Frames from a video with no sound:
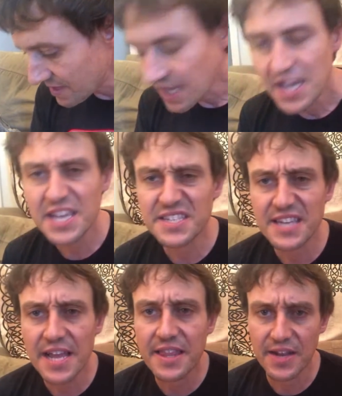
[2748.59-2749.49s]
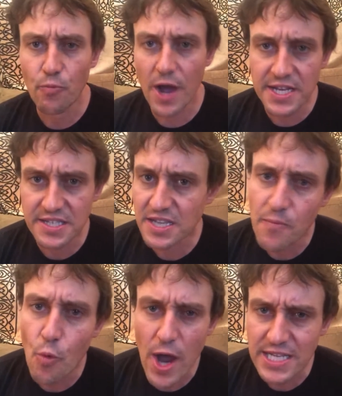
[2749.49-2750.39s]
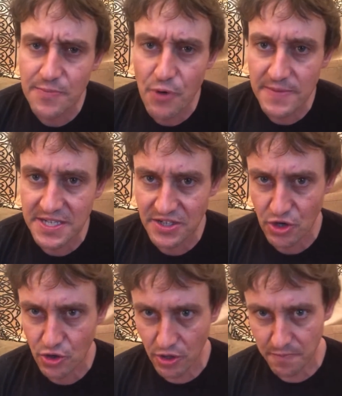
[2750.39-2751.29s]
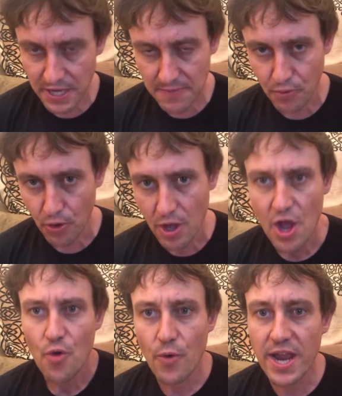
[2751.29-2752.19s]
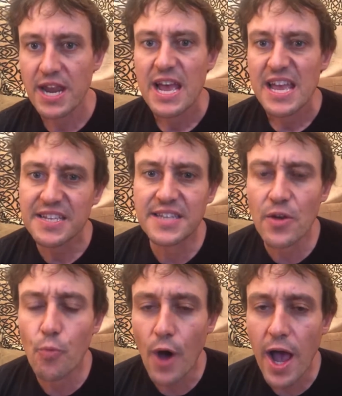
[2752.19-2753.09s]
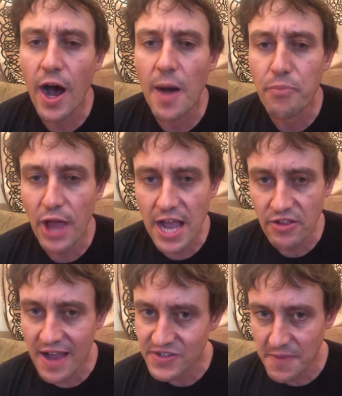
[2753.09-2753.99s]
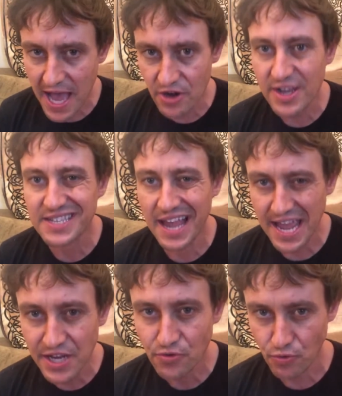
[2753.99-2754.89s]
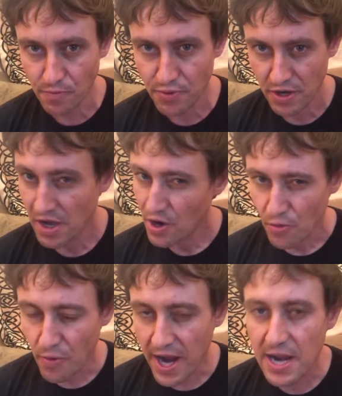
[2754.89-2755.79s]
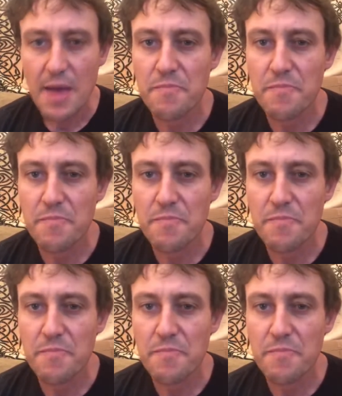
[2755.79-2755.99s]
He said that whites, some white supremacists are good people, right? He said what uh, Black Lives Matter is a hate group, right?